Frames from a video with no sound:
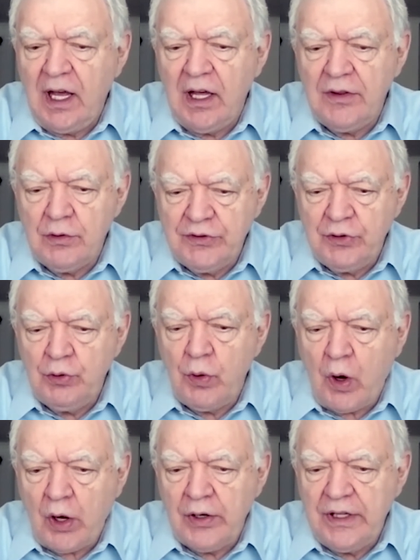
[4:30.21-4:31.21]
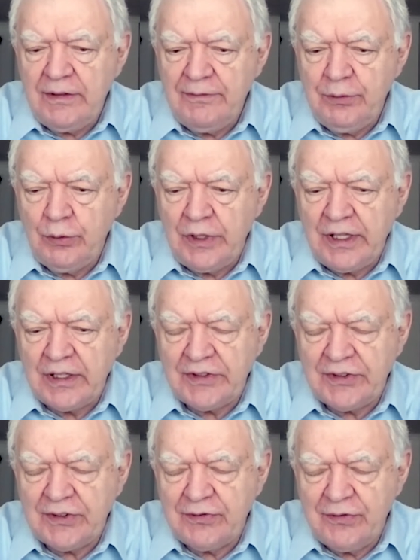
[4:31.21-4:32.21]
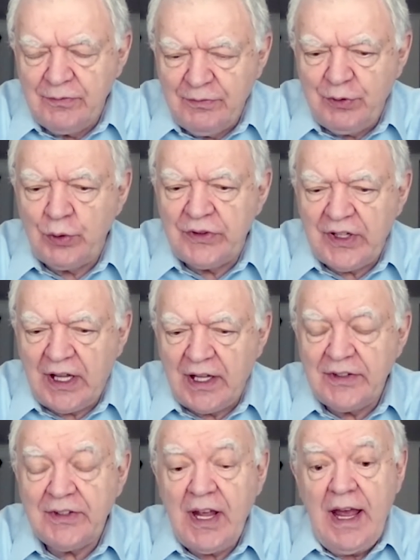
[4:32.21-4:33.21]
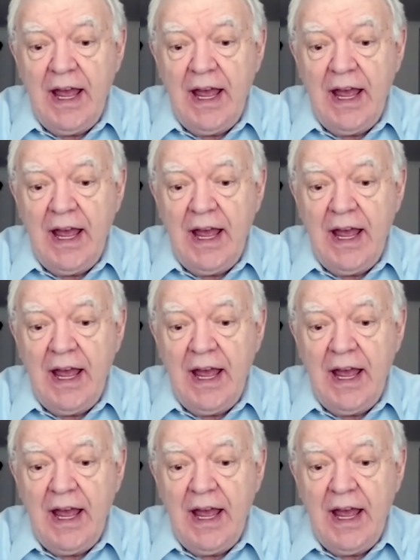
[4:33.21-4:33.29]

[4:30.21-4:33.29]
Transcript: others who are influencing us.